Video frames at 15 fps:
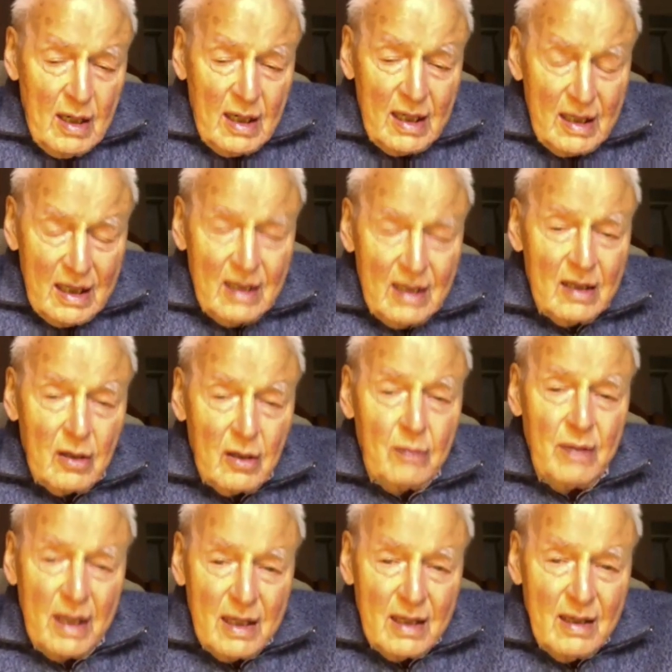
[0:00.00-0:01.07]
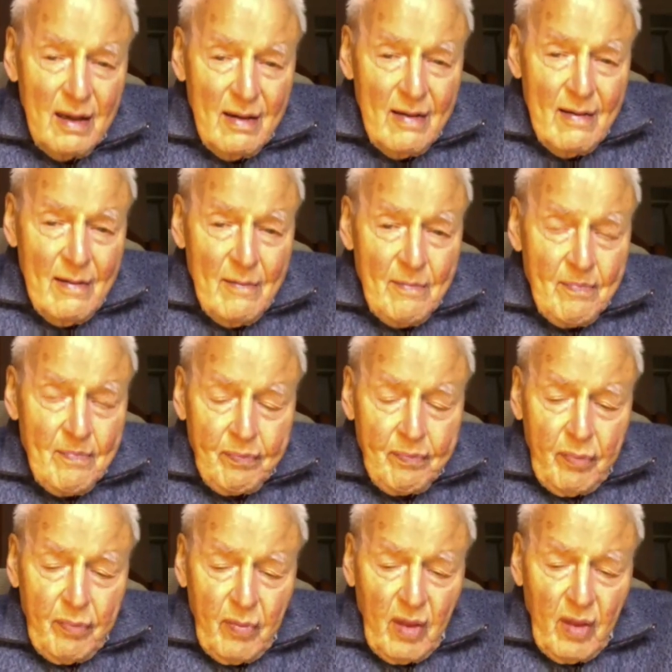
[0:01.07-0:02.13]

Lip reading: he didn't commit. Wow.